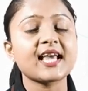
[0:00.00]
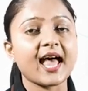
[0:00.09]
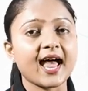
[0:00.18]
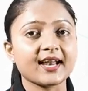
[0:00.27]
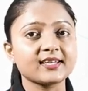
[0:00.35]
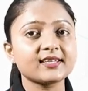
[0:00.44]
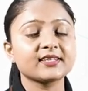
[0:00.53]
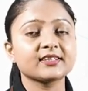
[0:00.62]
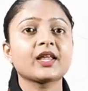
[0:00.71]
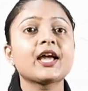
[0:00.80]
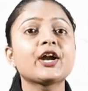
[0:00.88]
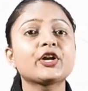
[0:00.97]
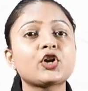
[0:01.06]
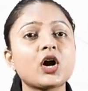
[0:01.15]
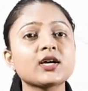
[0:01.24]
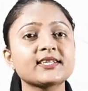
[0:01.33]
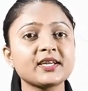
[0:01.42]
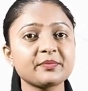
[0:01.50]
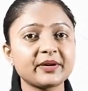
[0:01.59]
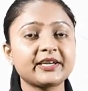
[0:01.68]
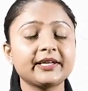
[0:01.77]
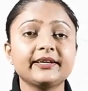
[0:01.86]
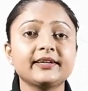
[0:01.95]
and toxic
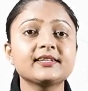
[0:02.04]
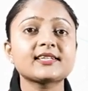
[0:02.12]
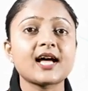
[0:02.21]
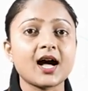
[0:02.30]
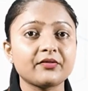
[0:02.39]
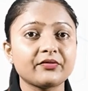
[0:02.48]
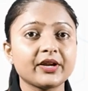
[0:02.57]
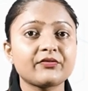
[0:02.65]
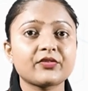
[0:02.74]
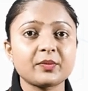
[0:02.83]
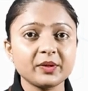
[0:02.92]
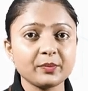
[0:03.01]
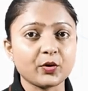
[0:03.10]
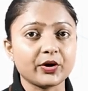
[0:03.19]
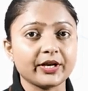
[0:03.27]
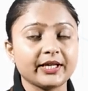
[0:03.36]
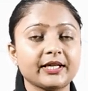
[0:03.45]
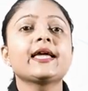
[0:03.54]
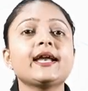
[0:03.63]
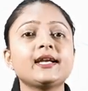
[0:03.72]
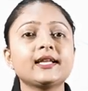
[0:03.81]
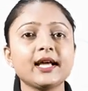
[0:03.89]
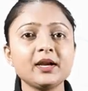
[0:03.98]
materials away from the body.
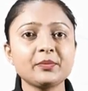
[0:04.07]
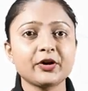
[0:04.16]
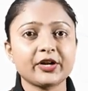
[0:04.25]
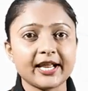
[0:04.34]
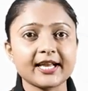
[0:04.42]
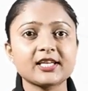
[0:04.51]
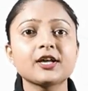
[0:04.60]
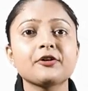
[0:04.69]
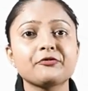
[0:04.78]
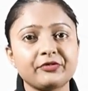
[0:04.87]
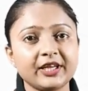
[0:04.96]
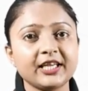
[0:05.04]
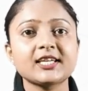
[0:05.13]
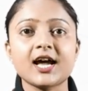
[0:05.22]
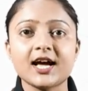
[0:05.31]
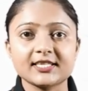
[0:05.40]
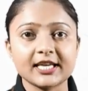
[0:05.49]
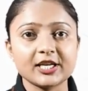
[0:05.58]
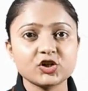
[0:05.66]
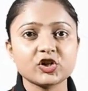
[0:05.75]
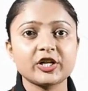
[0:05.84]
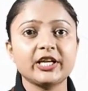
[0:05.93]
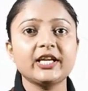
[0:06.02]
It can protect feet as
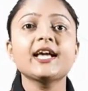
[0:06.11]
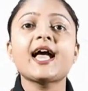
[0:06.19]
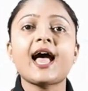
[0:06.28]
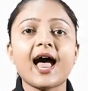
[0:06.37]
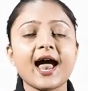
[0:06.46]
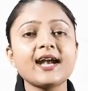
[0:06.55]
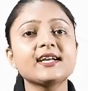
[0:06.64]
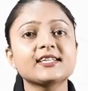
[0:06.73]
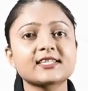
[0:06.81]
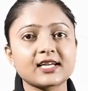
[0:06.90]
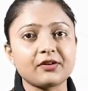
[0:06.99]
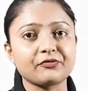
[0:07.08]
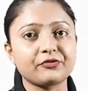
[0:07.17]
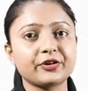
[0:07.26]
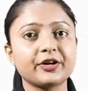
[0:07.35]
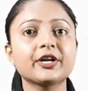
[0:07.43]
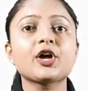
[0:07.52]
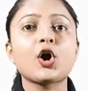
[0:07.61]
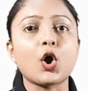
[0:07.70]
injury and discomfort